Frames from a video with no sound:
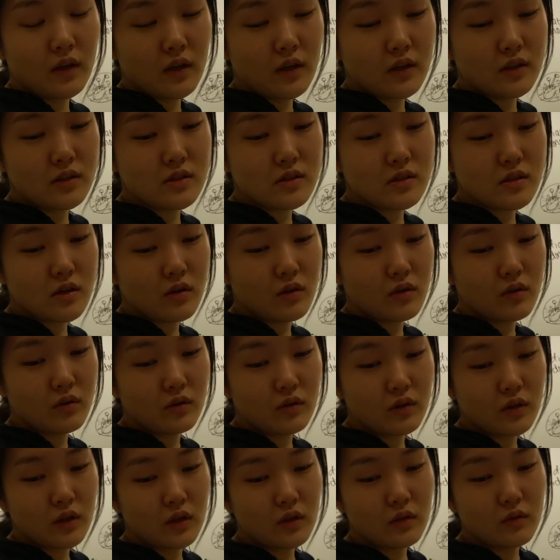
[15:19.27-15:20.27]
And so
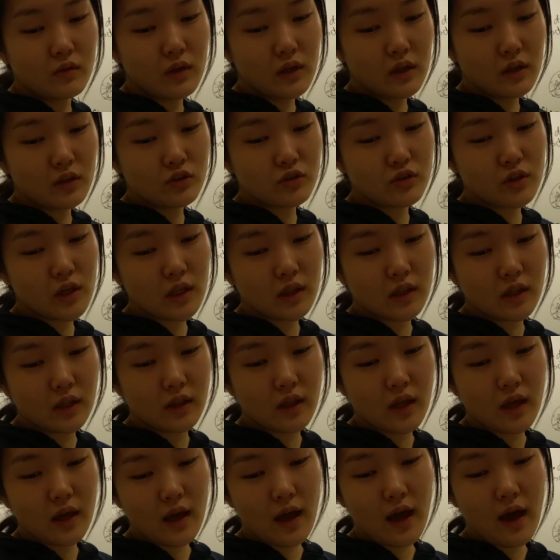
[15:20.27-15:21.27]
the unique trait that
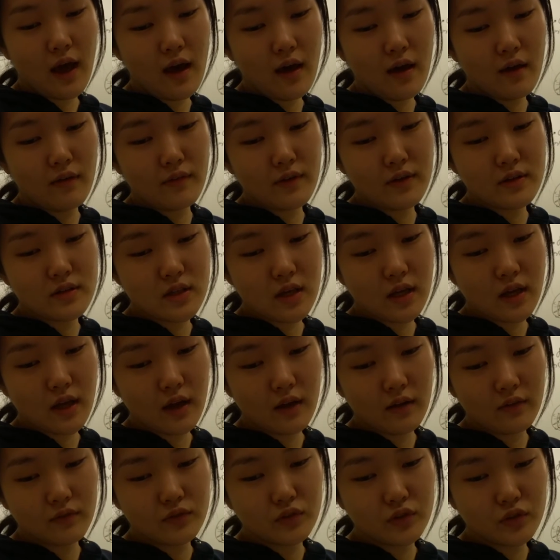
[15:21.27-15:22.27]
they have is they
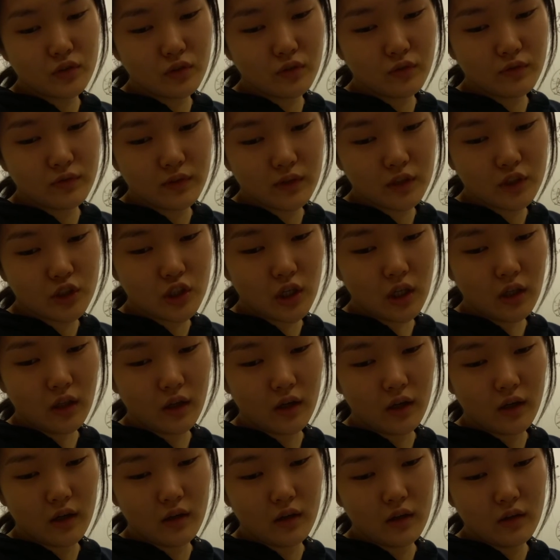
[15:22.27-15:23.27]
have two
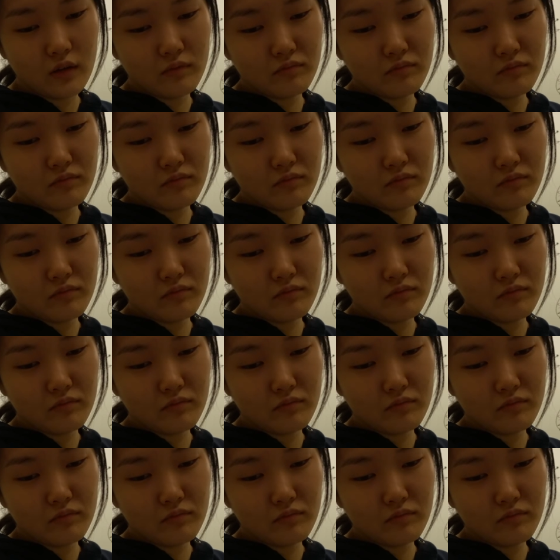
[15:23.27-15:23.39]
flagella.